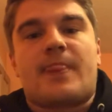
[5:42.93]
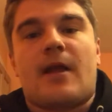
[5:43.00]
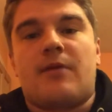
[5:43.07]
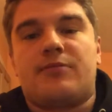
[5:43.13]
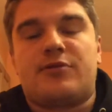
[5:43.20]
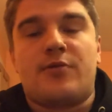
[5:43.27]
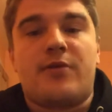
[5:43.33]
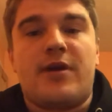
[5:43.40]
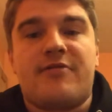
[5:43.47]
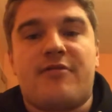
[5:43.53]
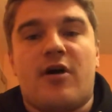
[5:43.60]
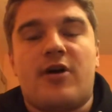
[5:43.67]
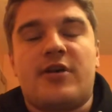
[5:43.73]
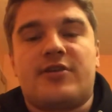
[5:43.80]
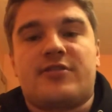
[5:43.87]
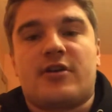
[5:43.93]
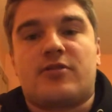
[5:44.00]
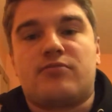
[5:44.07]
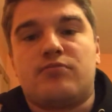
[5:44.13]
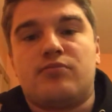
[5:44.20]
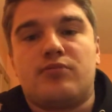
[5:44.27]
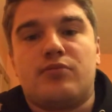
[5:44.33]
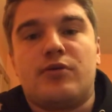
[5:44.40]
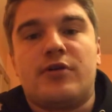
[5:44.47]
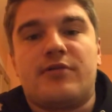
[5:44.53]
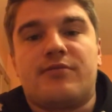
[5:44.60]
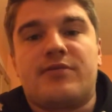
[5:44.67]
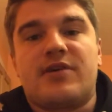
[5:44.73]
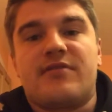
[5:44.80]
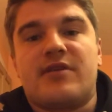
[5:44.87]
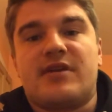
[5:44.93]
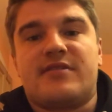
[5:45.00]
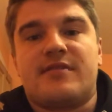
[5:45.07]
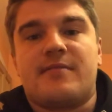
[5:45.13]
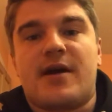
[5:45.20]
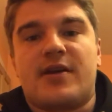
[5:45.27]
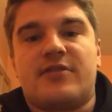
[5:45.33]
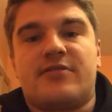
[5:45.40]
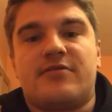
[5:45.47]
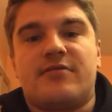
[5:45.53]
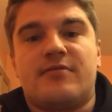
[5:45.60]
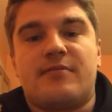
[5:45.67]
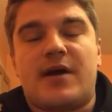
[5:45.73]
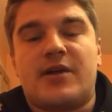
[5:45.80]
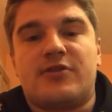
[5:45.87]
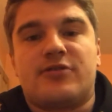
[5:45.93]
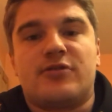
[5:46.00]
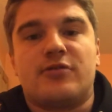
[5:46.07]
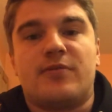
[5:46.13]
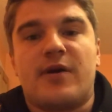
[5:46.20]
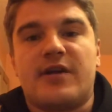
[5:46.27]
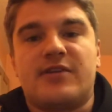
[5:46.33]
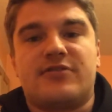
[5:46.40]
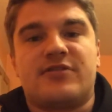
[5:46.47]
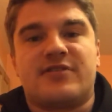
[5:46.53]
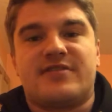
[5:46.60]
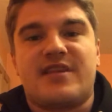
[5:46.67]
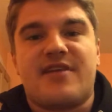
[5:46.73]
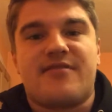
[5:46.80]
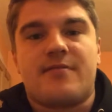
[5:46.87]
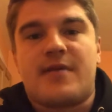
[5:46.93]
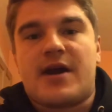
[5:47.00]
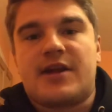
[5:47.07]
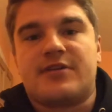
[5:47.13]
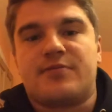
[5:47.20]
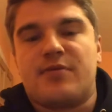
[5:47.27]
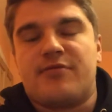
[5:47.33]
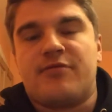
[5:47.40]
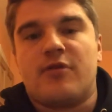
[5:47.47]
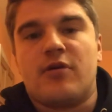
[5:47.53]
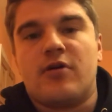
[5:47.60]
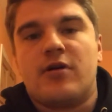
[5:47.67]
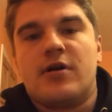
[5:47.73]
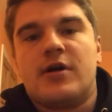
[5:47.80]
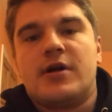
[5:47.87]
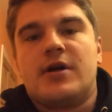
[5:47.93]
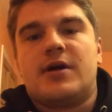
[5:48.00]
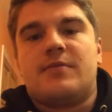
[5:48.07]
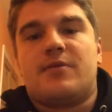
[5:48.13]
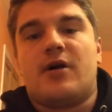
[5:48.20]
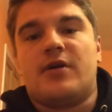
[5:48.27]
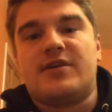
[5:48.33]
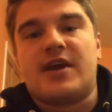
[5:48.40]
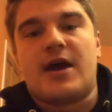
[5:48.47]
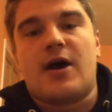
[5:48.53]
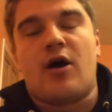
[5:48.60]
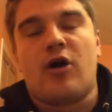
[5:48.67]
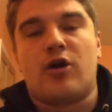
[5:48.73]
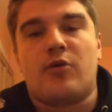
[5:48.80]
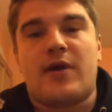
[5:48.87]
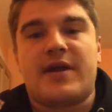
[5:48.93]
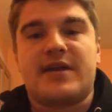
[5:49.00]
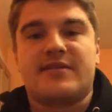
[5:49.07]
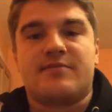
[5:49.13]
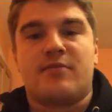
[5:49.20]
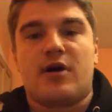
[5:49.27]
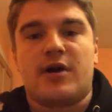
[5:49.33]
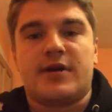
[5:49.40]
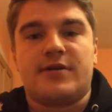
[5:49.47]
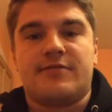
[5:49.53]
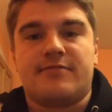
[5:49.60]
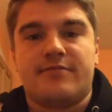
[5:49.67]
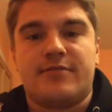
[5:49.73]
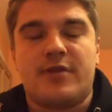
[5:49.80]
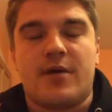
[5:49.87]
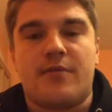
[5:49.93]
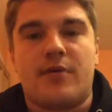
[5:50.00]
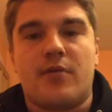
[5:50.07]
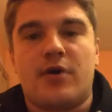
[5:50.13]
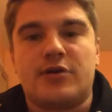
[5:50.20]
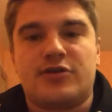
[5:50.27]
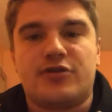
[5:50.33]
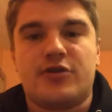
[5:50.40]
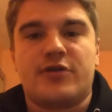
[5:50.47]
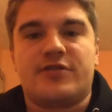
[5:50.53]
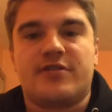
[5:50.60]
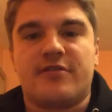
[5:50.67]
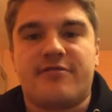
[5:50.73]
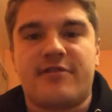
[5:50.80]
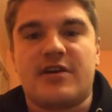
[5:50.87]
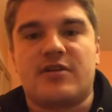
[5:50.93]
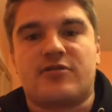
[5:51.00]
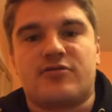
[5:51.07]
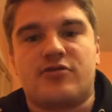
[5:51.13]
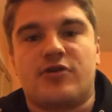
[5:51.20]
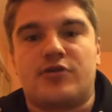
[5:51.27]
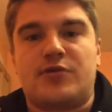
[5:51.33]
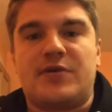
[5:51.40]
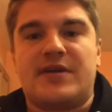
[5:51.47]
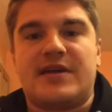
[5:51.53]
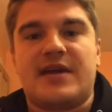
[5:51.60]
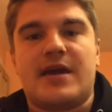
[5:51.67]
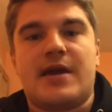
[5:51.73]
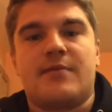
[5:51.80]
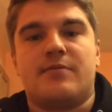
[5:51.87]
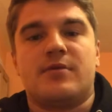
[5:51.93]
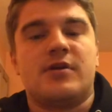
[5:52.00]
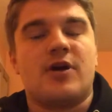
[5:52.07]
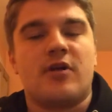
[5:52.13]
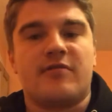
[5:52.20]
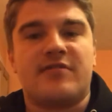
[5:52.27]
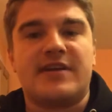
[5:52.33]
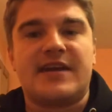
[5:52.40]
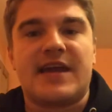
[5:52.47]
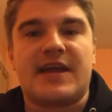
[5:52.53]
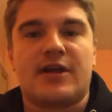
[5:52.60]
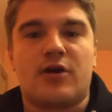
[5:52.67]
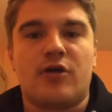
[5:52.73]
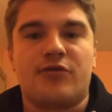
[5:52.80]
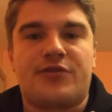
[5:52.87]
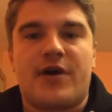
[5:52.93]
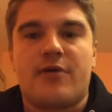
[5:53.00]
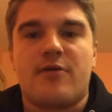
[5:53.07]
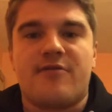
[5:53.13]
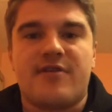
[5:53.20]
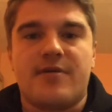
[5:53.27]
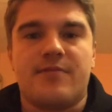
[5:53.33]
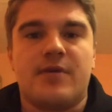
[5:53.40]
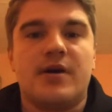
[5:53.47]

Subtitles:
To be honest, I would have given it to Mansell, but he's just never managed before. But yeah, Holloway is my number one choice, and fingers crossed we can get him and hopefully get in contact with him.